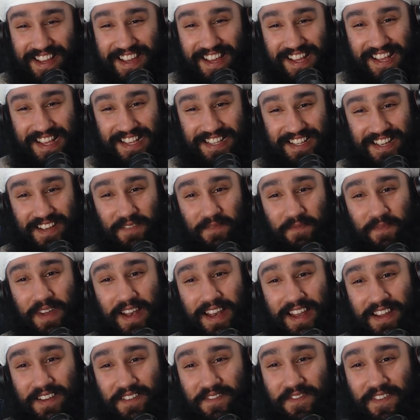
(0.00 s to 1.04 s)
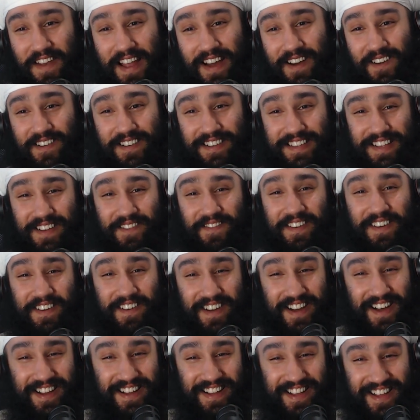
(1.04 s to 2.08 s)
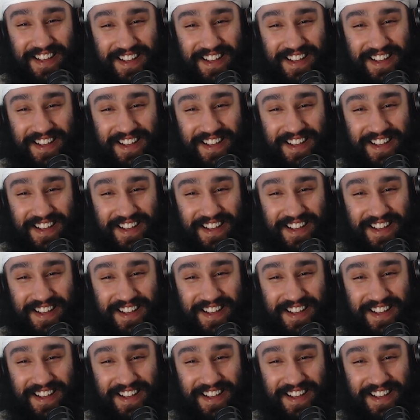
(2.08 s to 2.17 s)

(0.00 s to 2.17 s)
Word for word: There's like a million flowers everywhere.